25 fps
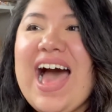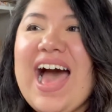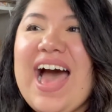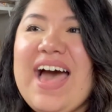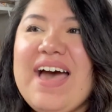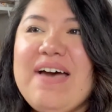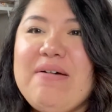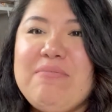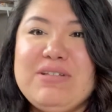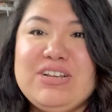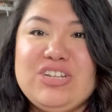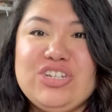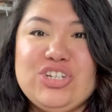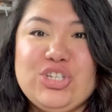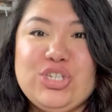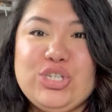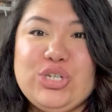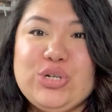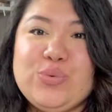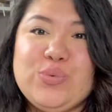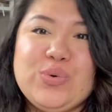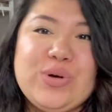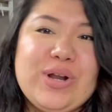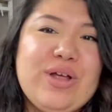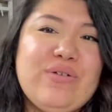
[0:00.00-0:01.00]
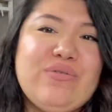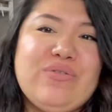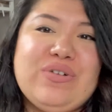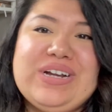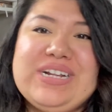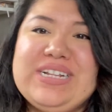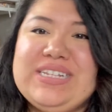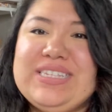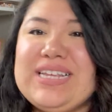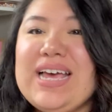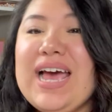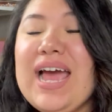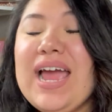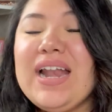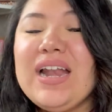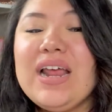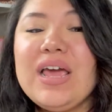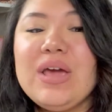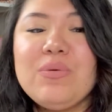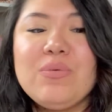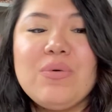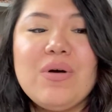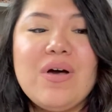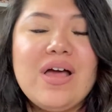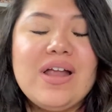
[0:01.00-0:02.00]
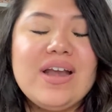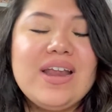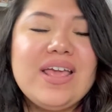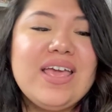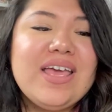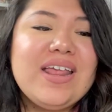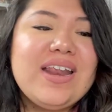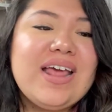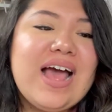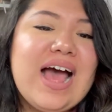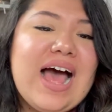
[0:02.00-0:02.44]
and just do whatever design I wanted.